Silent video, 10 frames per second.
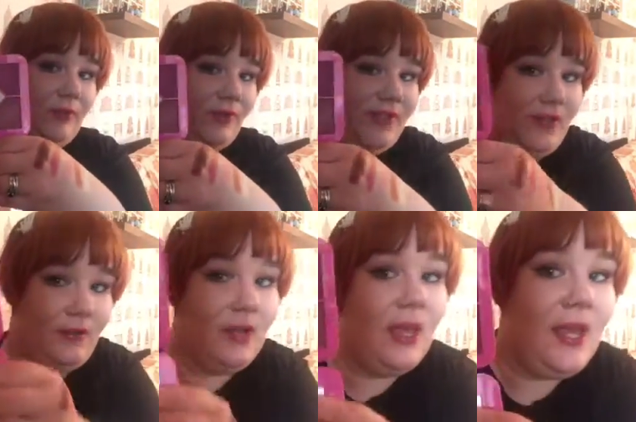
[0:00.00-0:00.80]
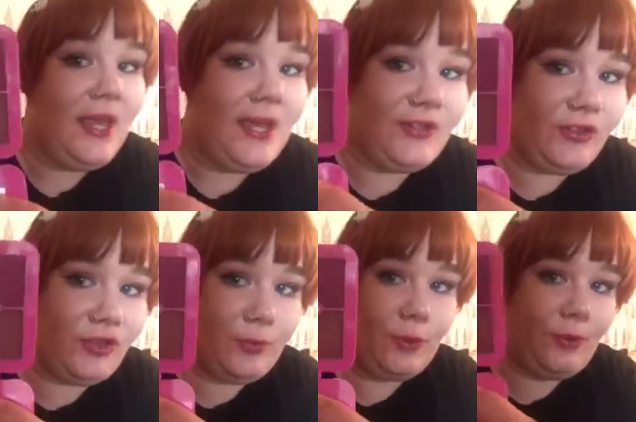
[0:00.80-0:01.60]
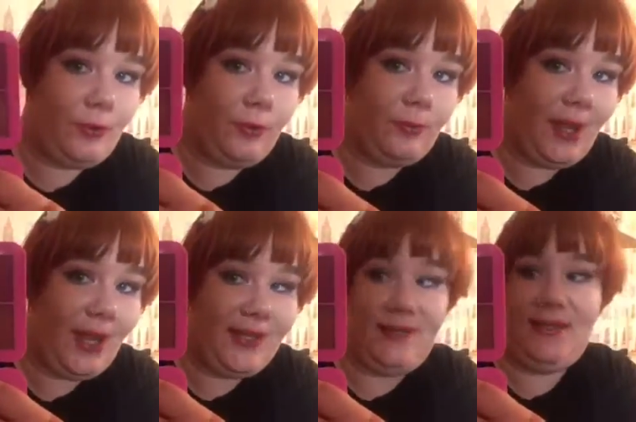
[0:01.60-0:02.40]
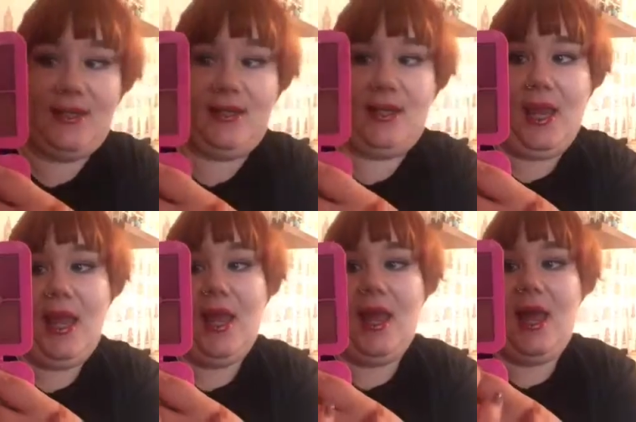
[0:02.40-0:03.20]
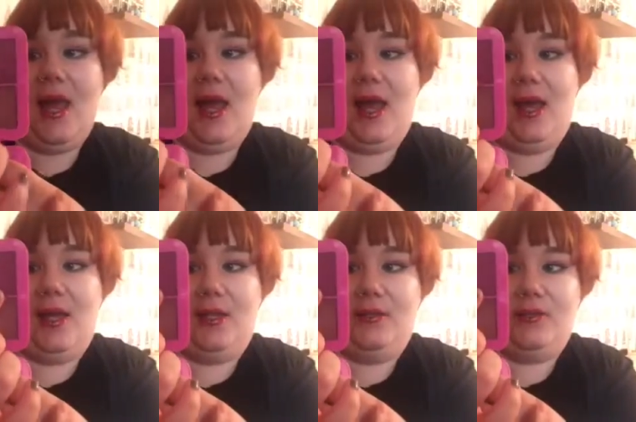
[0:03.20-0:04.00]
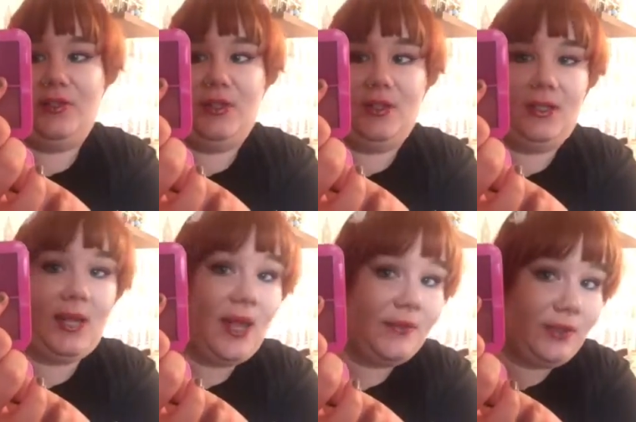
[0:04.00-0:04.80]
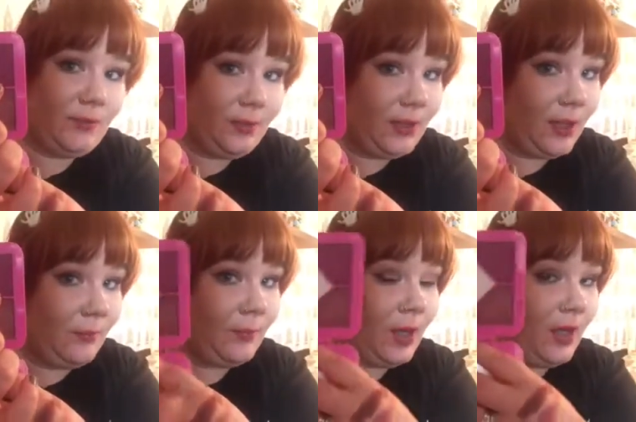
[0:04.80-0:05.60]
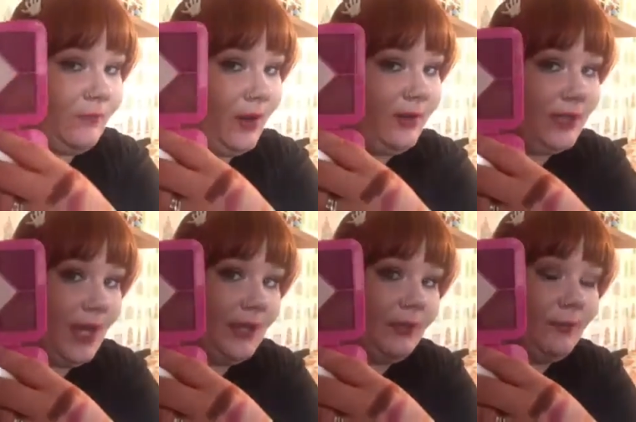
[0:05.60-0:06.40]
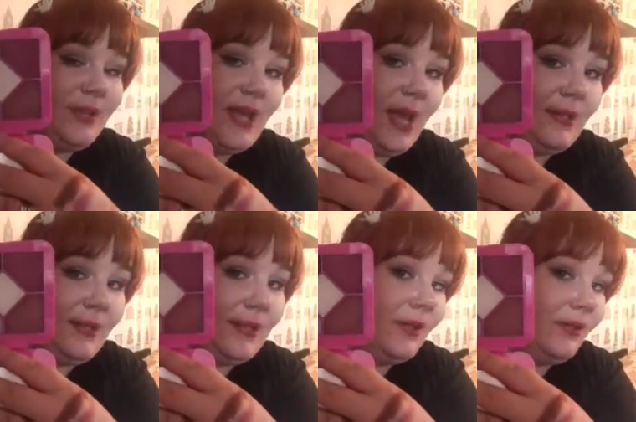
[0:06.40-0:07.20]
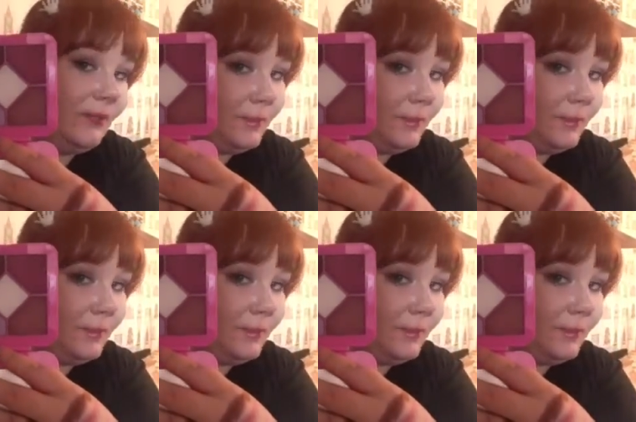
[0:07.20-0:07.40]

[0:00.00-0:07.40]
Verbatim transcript: Floss here is a chrome icing and Candied Plum are very kind of metallic